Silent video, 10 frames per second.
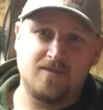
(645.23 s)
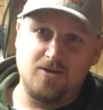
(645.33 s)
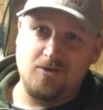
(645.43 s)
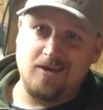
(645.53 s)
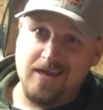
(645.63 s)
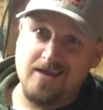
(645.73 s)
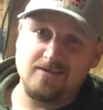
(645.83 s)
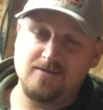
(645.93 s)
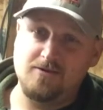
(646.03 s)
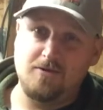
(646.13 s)
you can
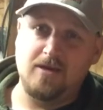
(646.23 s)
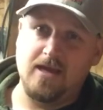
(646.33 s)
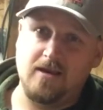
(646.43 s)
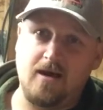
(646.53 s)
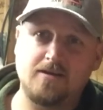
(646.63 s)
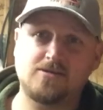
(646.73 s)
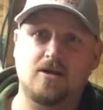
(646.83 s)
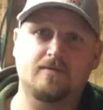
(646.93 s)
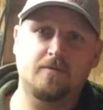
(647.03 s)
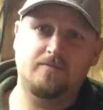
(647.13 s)
get a lot of
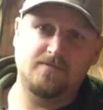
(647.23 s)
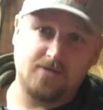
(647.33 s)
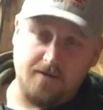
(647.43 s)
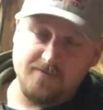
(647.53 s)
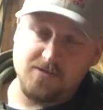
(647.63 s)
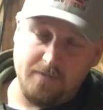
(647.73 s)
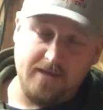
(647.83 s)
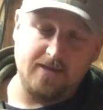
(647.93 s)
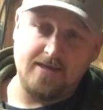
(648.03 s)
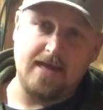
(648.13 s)

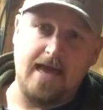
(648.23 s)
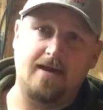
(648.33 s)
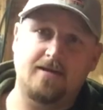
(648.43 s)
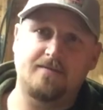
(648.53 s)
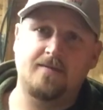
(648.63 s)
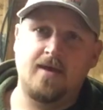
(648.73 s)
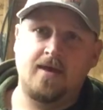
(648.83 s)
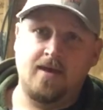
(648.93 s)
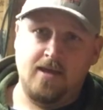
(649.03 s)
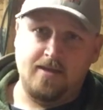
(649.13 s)
serviceability out of
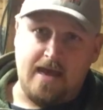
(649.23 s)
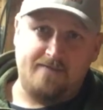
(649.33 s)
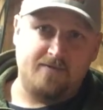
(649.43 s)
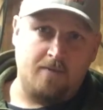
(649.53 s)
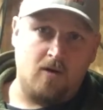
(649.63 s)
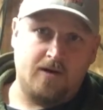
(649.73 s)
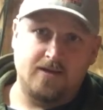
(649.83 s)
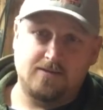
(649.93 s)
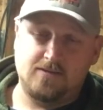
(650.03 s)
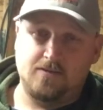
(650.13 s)
the
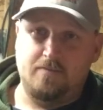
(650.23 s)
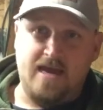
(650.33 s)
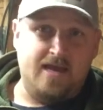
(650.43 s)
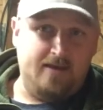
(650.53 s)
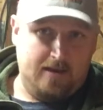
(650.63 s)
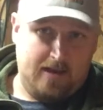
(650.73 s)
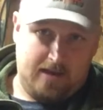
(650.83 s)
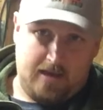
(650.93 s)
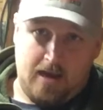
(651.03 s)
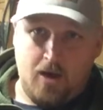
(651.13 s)
aftermarkets, be it
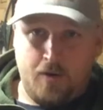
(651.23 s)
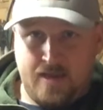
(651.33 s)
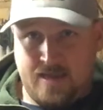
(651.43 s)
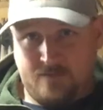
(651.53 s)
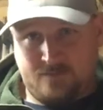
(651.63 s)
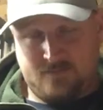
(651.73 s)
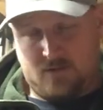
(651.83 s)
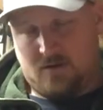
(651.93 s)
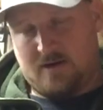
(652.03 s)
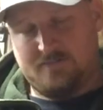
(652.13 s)
an OEM,
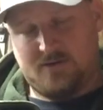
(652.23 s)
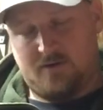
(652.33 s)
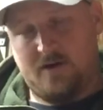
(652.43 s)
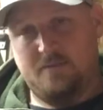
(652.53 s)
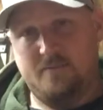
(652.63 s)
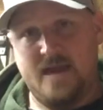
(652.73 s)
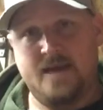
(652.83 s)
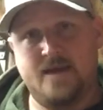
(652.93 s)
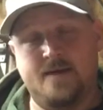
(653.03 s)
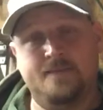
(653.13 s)
or I'm sorry,
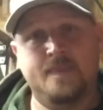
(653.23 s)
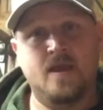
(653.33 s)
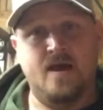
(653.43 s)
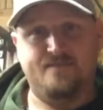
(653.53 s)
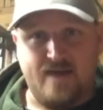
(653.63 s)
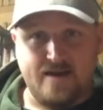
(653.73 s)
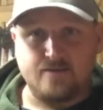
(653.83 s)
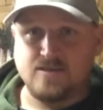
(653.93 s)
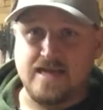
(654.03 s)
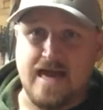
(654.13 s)
being a
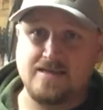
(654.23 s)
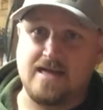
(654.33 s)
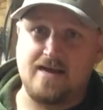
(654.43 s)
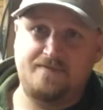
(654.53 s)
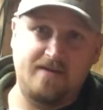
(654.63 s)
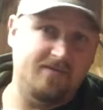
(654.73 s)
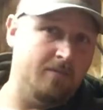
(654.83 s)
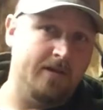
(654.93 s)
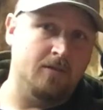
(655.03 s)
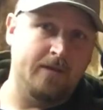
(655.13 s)
factory size like a
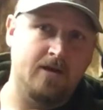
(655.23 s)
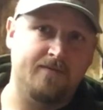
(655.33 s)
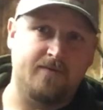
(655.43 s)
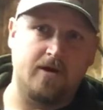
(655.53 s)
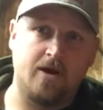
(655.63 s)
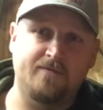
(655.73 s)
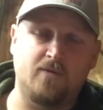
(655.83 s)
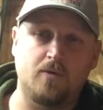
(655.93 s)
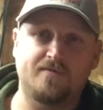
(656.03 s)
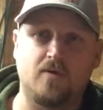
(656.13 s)
50 millimeter for an
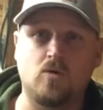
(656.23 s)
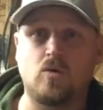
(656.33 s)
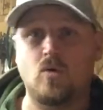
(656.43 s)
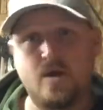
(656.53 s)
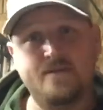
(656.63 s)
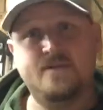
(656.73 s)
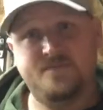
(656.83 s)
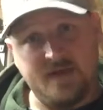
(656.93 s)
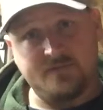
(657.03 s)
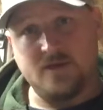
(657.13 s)
044, or even a
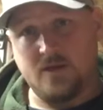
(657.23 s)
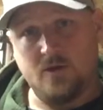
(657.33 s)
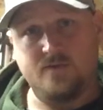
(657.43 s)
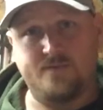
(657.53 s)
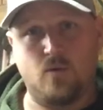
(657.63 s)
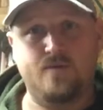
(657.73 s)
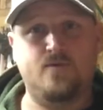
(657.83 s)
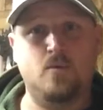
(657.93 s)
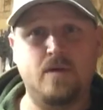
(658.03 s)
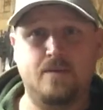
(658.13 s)

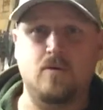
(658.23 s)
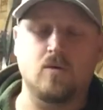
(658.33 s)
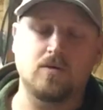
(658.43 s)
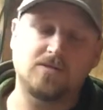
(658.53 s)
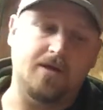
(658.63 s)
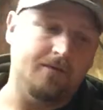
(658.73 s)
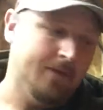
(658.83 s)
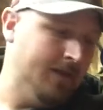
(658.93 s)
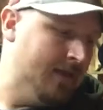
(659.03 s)
52-44 big bore. So